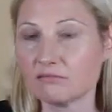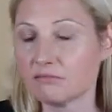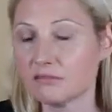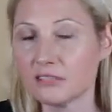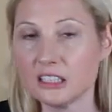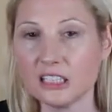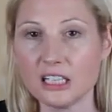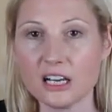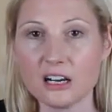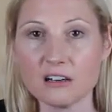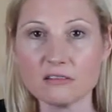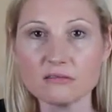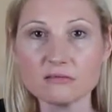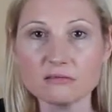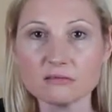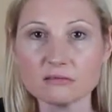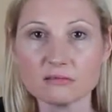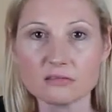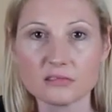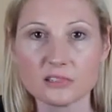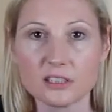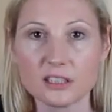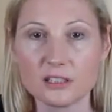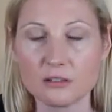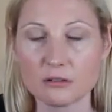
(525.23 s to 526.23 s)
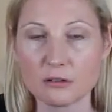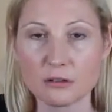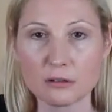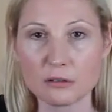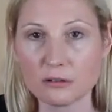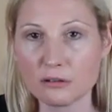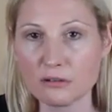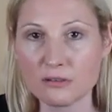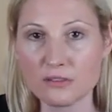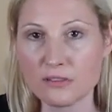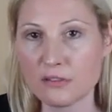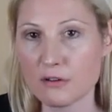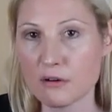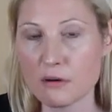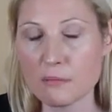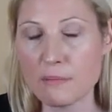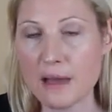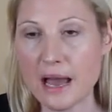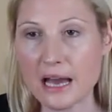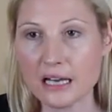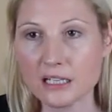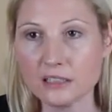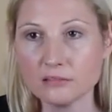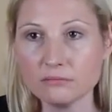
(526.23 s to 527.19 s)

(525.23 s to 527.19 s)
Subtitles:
they're a bad